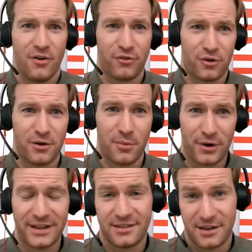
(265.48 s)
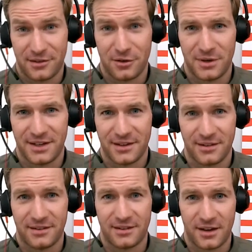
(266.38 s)
For more insights into
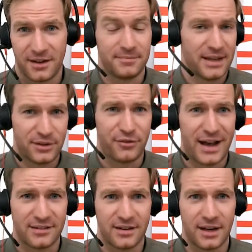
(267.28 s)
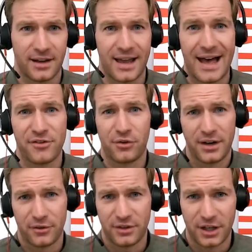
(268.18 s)
Matthias's study, it's fascinating. Have a
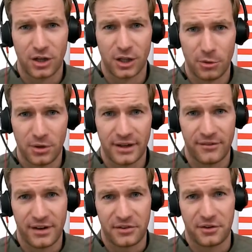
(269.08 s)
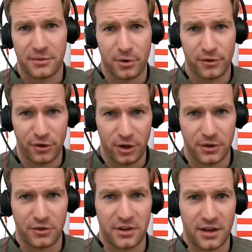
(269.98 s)
read of the Global Investor
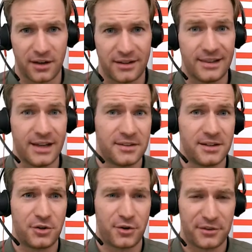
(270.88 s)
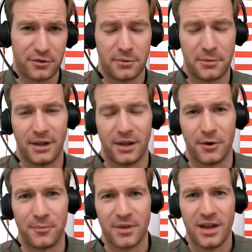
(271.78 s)
Portfolio Study. It's linked in the transcript
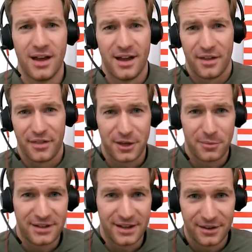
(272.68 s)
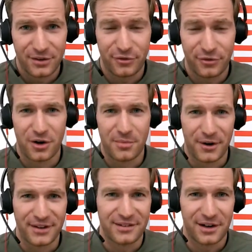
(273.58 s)
below. Thank you, Matthias. For
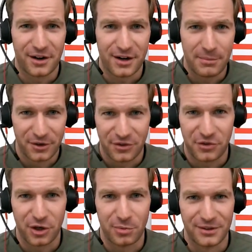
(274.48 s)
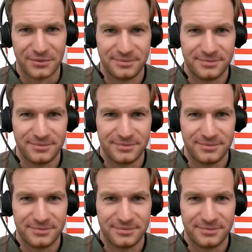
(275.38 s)
Morningstar, I'm Lucas Strobel.